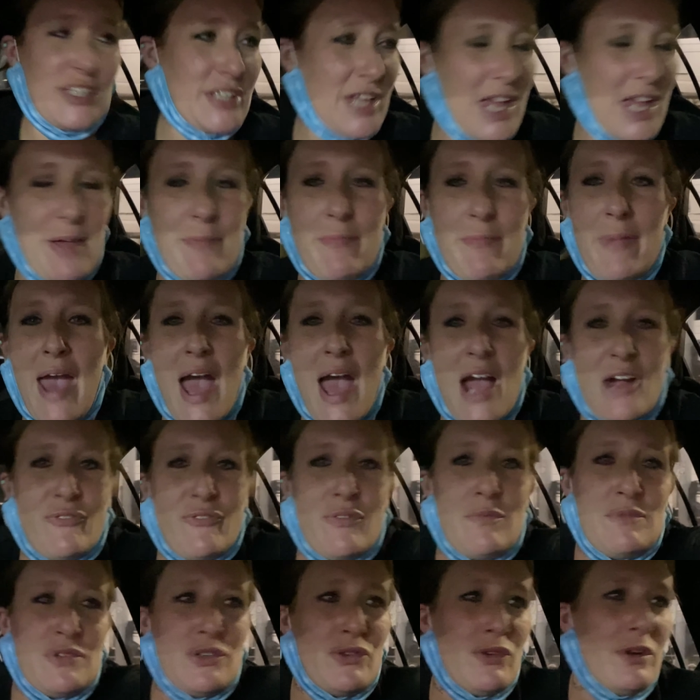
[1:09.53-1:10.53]
came back
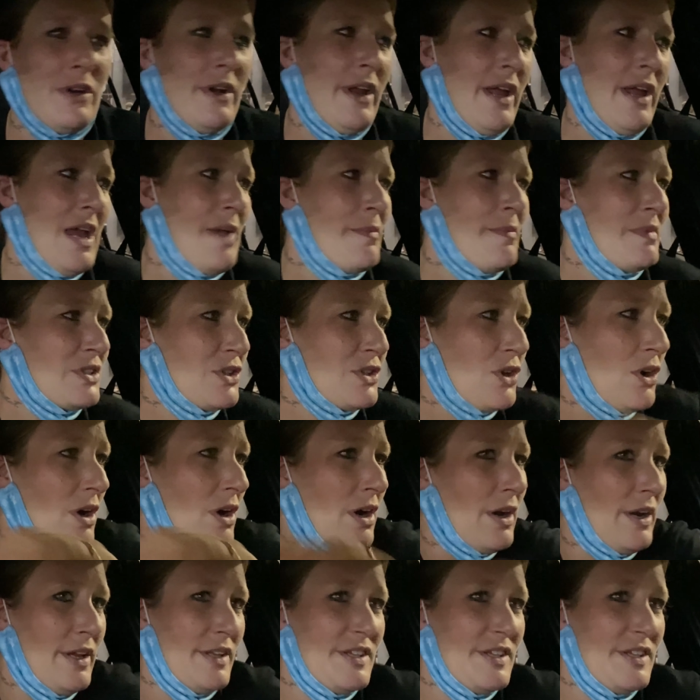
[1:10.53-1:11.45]
from doing Amazon in